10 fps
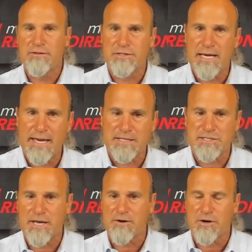the data
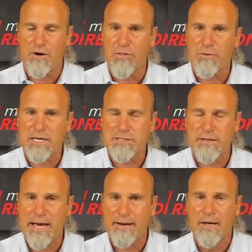center, and all the rest of
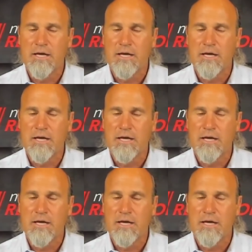that,